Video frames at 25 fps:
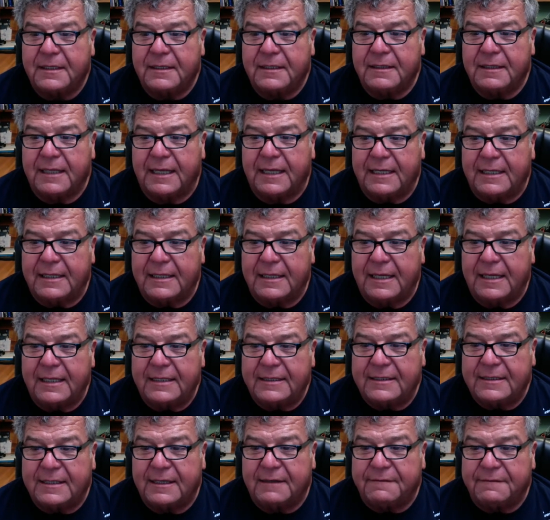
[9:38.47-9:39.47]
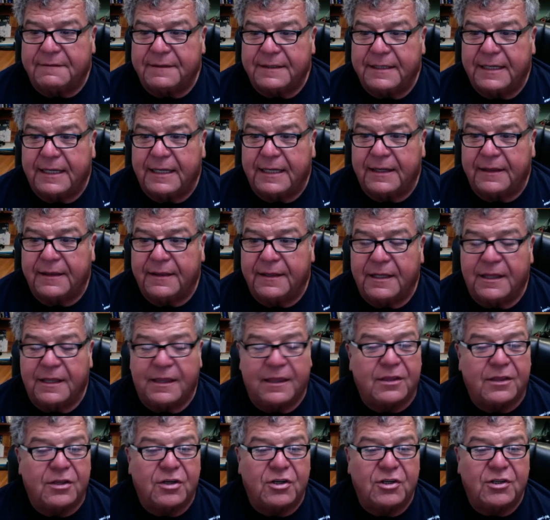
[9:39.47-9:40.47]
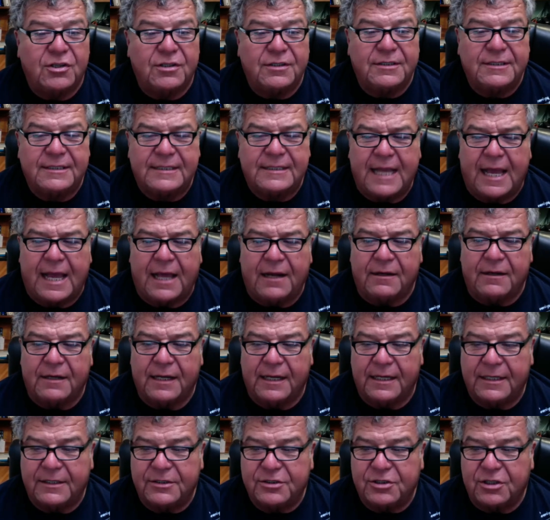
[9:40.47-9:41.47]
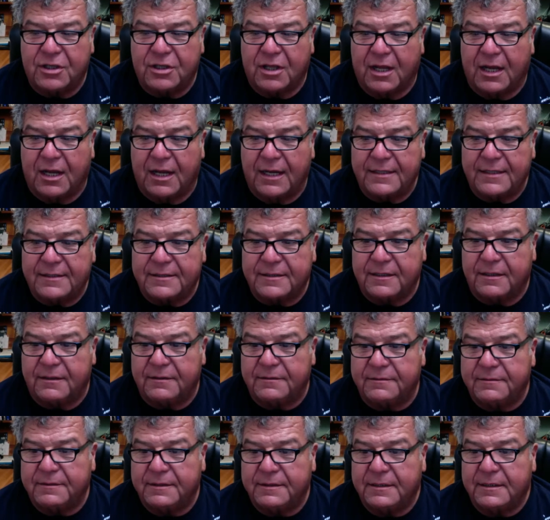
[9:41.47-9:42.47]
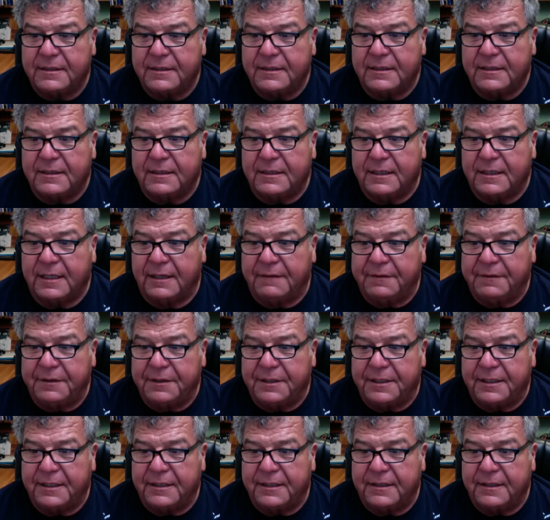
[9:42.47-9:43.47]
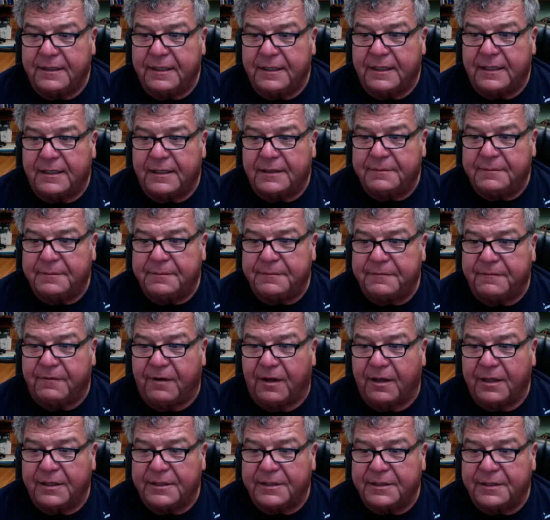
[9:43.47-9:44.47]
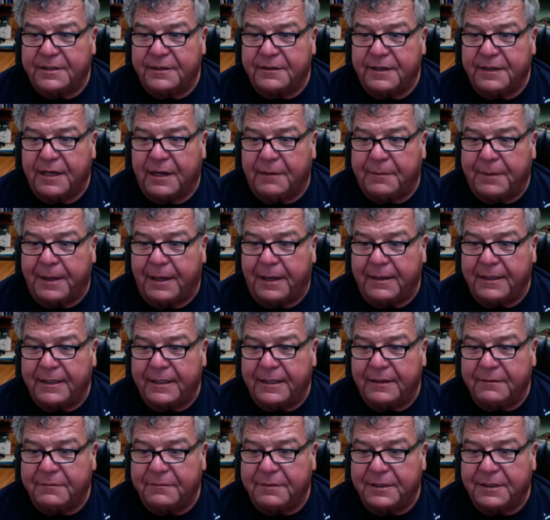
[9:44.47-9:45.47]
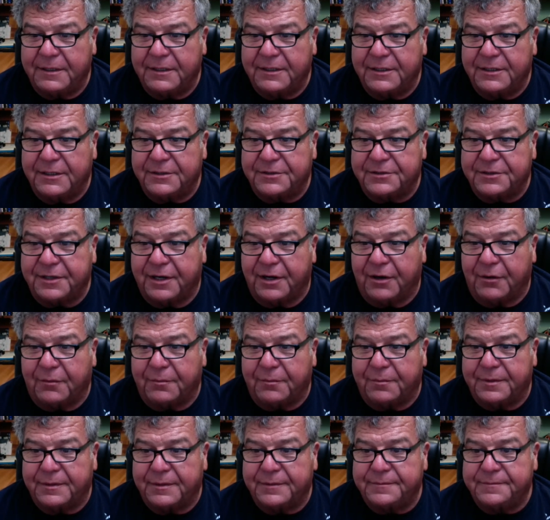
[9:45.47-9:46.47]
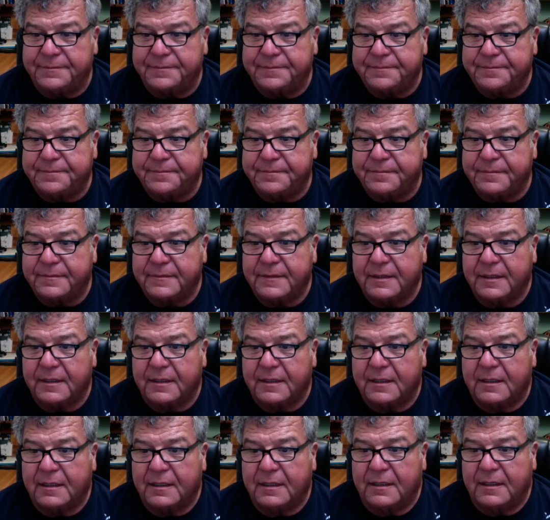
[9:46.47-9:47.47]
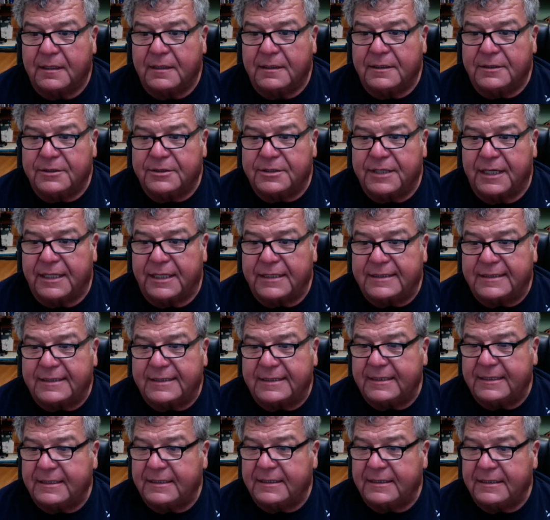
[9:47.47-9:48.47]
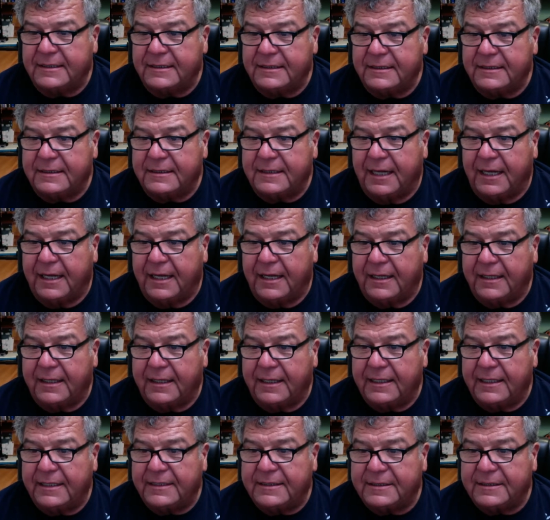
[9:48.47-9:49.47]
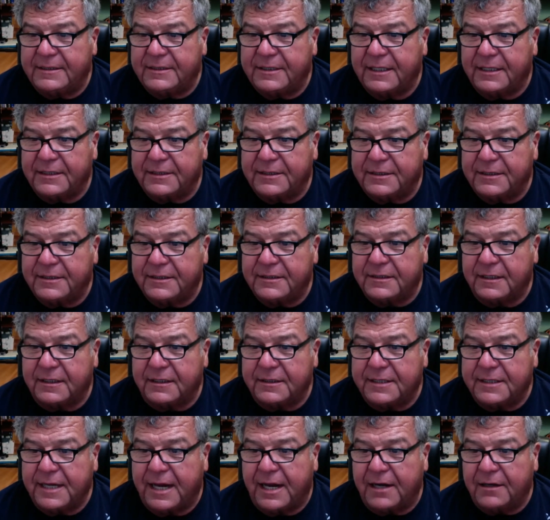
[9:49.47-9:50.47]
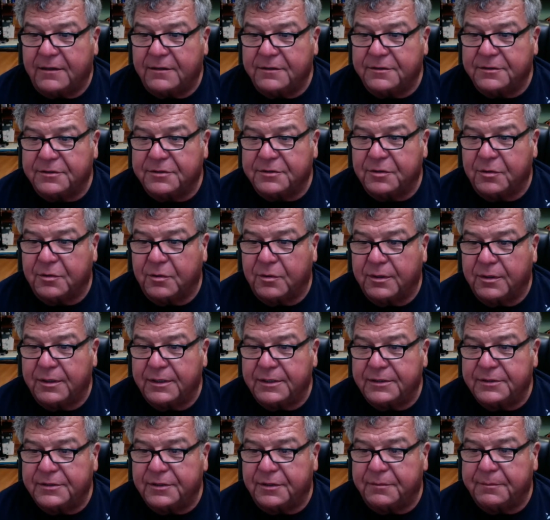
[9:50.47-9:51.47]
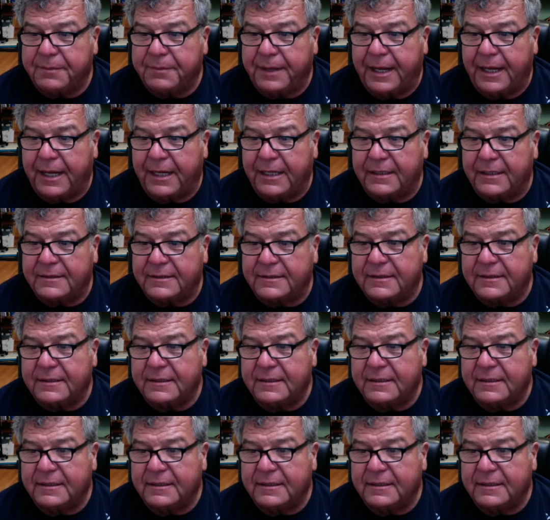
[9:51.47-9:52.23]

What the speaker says: Lake stuff again the third Saturday in July. So if you can volunteer and help out again, we could use your help. Jason, Dan, any suggestions on tackle storage or bags